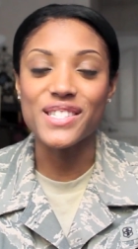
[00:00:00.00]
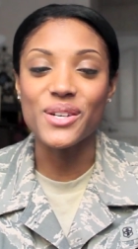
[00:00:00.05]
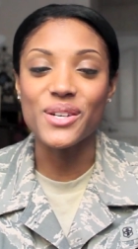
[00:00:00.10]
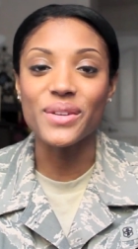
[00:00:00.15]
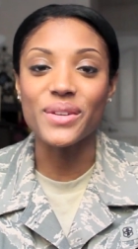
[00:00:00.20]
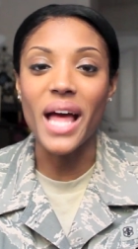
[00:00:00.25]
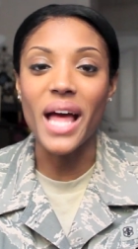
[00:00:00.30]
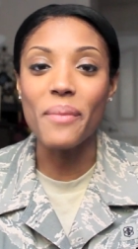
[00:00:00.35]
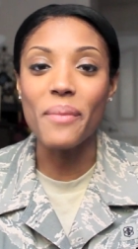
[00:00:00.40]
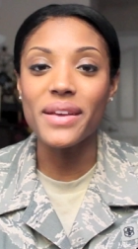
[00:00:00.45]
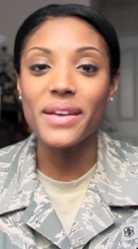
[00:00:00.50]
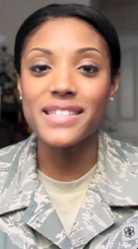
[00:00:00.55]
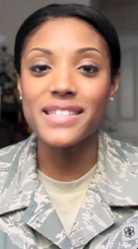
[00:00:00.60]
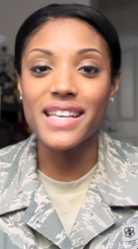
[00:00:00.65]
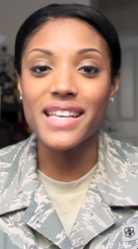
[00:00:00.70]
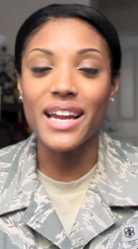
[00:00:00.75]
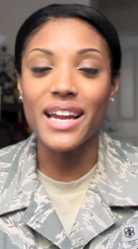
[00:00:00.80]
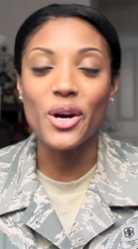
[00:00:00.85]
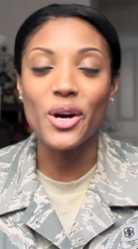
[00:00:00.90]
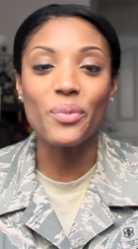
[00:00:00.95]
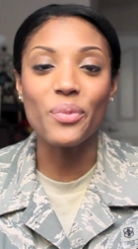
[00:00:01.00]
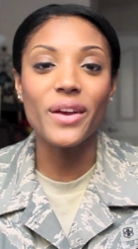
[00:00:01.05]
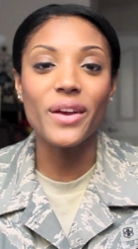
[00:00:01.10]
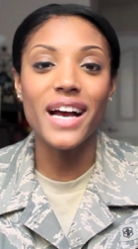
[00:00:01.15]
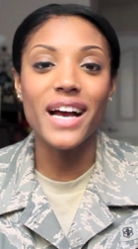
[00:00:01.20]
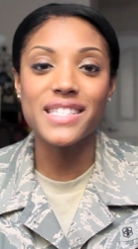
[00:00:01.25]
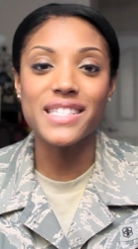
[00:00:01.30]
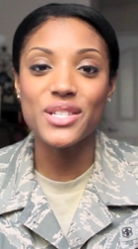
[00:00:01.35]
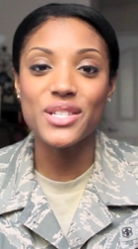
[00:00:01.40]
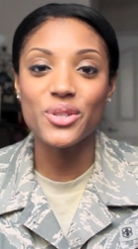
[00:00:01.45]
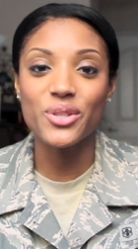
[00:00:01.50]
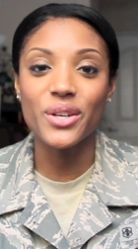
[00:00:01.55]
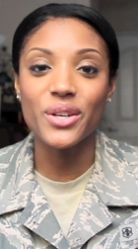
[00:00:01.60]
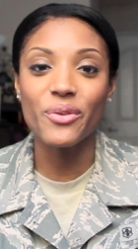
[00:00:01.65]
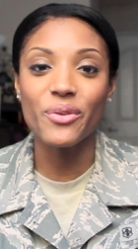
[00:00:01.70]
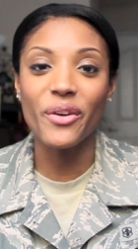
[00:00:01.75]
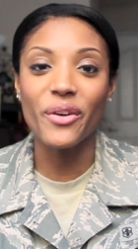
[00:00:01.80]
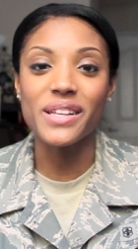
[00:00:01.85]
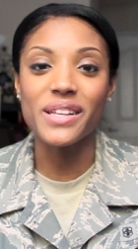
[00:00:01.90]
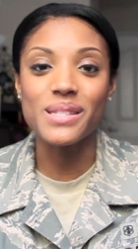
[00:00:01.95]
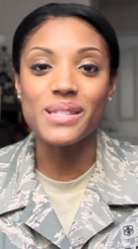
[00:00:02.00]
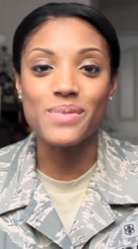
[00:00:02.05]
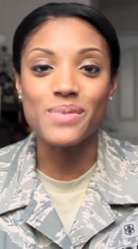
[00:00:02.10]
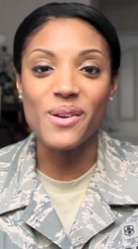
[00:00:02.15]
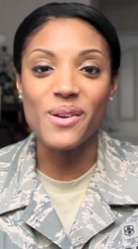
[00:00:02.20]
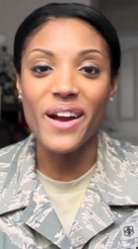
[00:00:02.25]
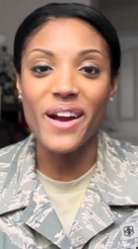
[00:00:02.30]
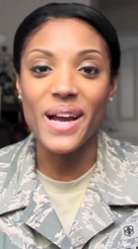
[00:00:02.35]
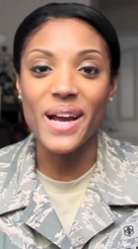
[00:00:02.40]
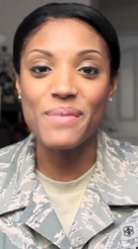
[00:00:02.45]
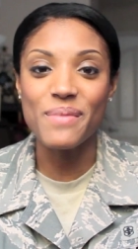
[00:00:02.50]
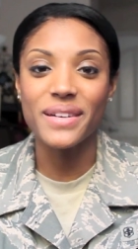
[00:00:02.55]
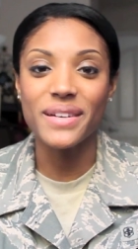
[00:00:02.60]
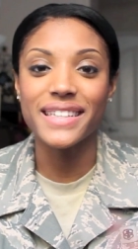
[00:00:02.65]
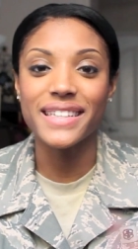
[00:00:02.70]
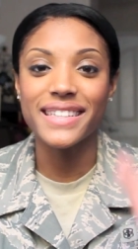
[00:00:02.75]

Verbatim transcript: So with that being said, I hope you guys enjoyed. Rate and subscribe.